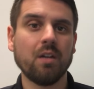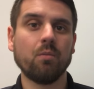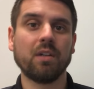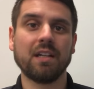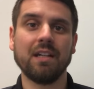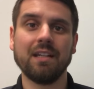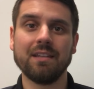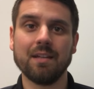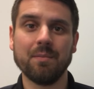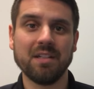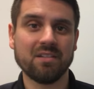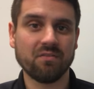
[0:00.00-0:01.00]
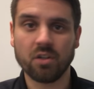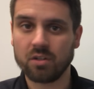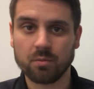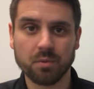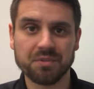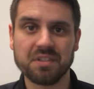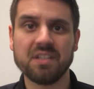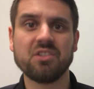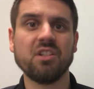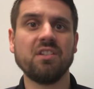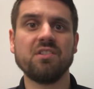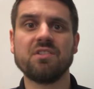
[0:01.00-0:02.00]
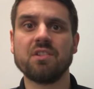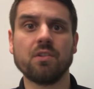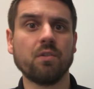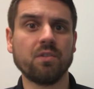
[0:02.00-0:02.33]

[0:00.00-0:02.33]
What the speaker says: We're getting them into vulnerable positions.